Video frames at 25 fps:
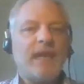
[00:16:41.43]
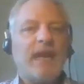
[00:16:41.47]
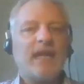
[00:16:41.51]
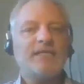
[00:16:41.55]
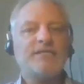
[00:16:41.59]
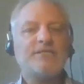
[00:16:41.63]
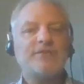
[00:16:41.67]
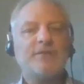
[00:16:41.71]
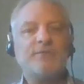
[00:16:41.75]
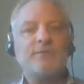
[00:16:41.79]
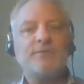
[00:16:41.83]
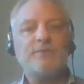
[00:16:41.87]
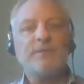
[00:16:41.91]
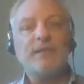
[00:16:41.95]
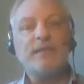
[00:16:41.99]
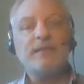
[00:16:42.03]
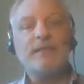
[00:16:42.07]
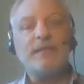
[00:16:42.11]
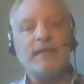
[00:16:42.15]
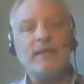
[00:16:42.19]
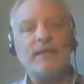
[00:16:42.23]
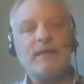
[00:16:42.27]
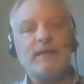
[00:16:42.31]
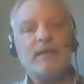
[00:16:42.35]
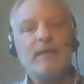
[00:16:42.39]
and so
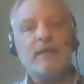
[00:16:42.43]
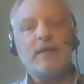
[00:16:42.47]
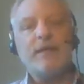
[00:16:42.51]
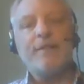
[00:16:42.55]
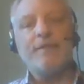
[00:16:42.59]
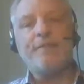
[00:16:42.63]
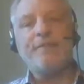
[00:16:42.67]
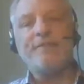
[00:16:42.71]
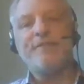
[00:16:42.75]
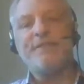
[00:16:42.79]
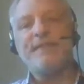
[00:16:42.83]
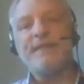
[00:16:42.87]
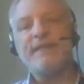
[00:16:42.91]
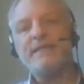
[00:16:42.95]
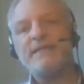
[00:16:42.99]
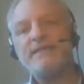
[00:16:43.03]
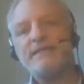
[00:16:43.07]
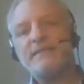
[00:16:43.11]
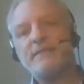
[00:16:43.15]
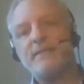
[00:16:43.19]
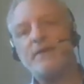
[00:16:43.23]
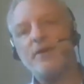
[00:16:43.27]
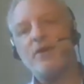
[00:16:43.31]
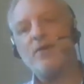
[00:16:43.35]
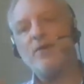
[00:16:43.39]
really
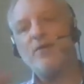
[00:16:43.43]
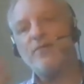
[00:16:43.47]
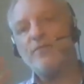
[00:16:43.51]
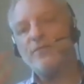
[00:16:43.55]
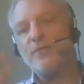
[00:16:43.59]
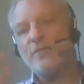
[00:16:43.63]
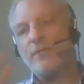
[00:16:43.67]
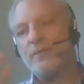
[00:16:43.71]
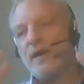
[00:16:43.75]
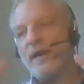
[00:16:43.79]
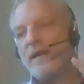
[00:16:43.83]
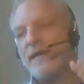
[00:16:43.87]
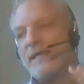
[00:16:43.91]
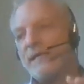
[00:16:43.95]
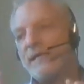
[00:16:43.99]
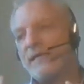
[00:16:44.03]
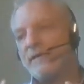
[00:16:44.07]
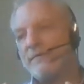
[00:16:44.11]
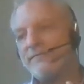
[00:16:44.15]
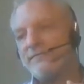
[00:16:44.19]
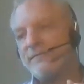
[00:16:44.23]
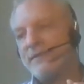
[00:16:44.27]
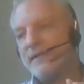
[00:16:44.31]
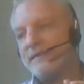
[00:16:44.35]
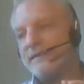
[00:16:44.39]
this overriding
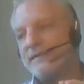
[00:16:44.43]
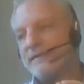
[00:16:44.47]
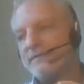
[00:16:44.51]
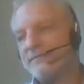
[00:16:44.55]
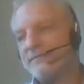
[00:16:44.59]
effect